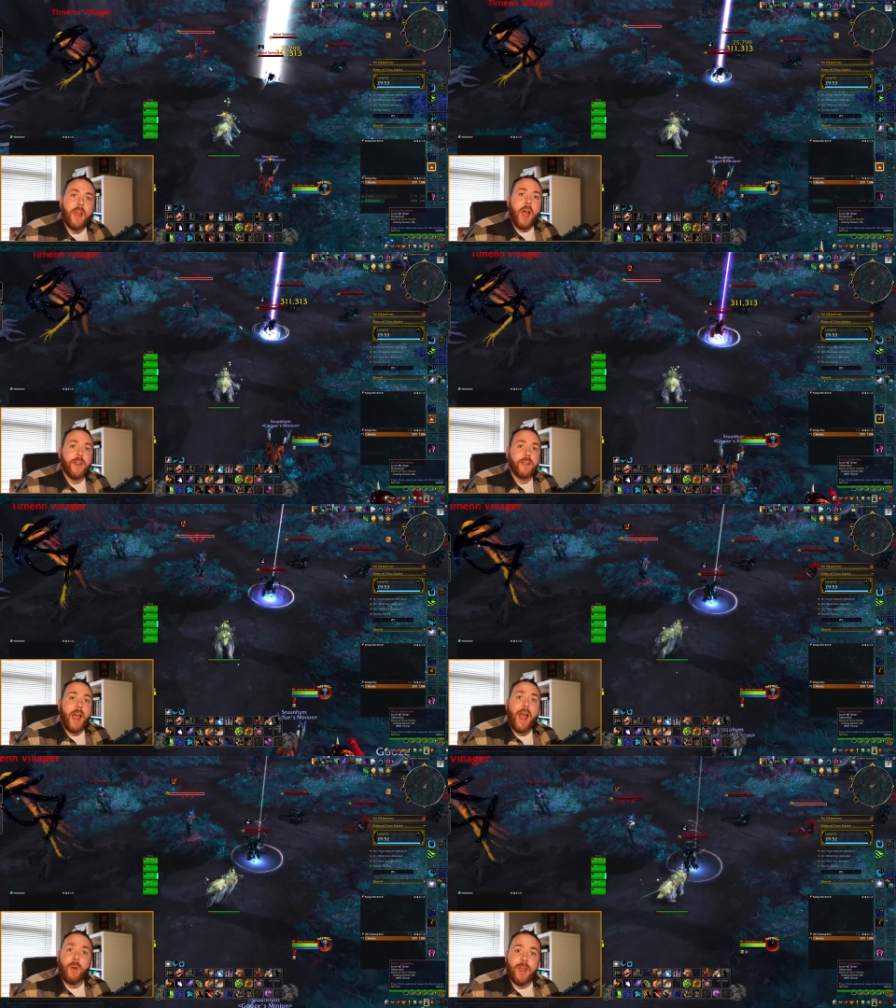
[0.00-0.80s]
and
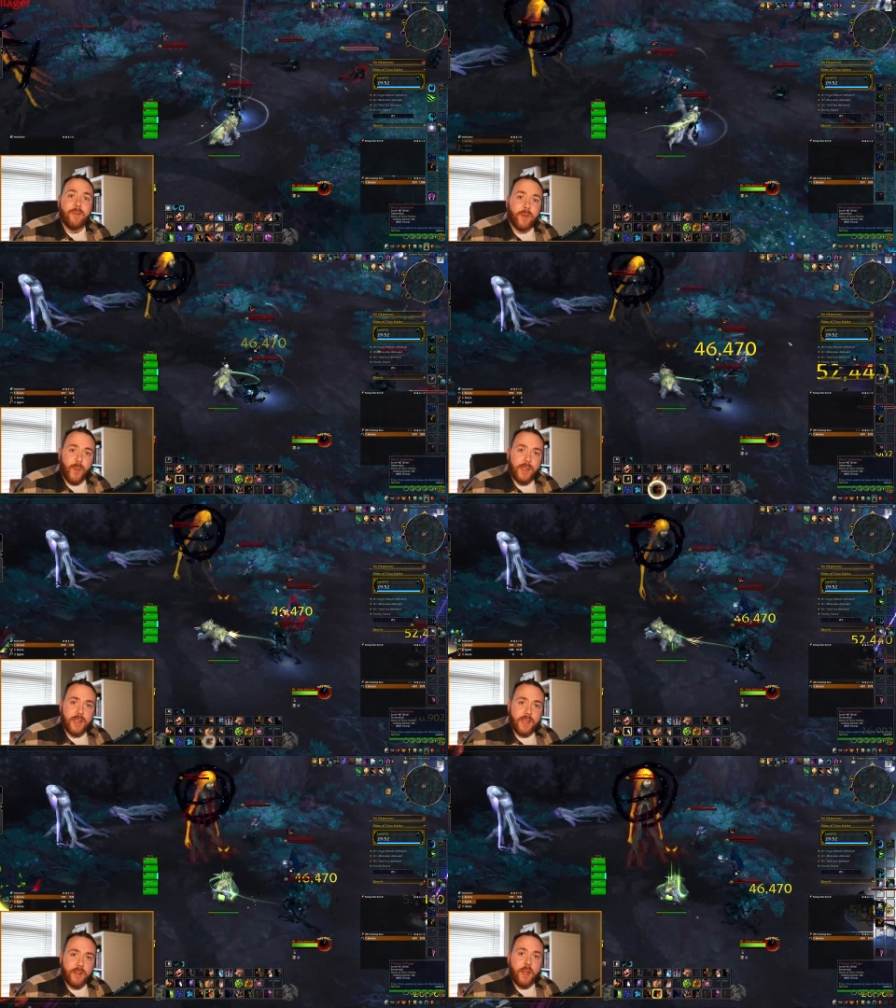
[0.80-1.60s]
how it
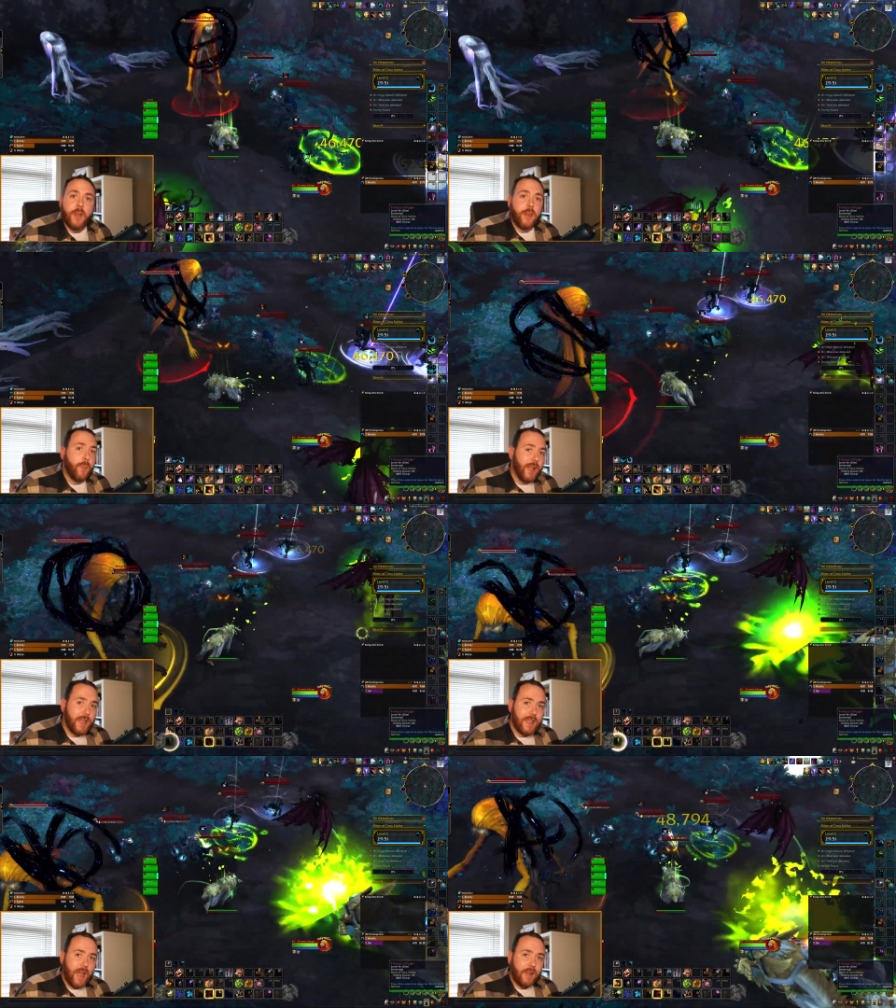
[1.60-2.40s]
influences the
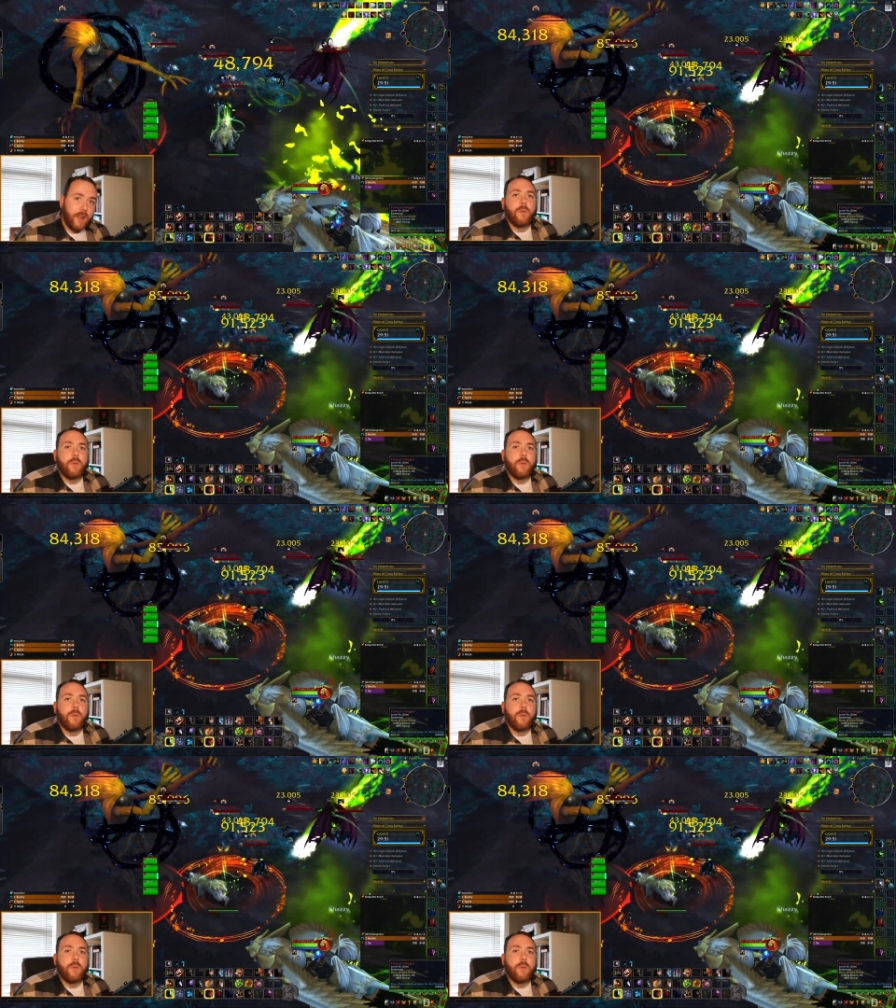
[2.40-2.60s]
playstyle.